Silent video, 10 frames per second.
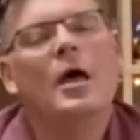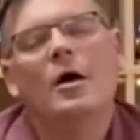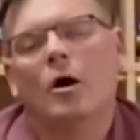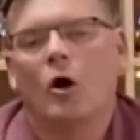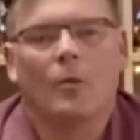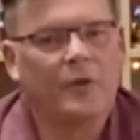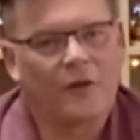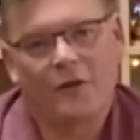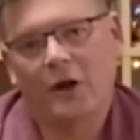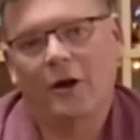Hope this
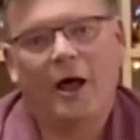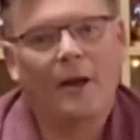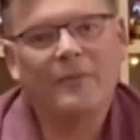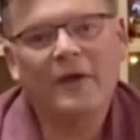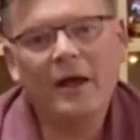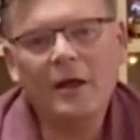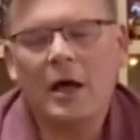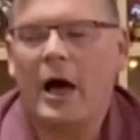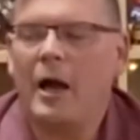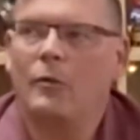is a little help to you.
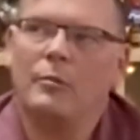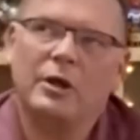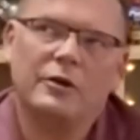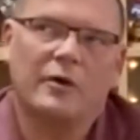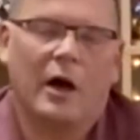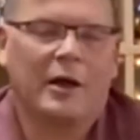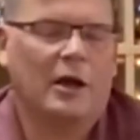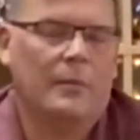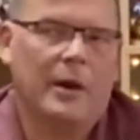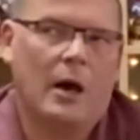I will be talking
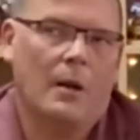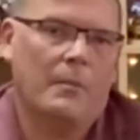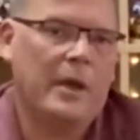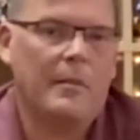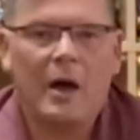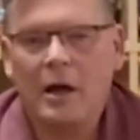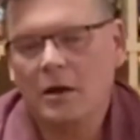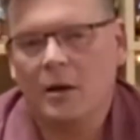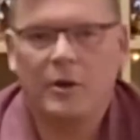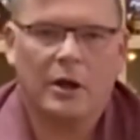about
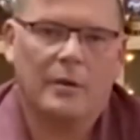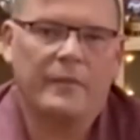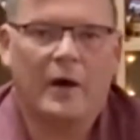Mabon coming up.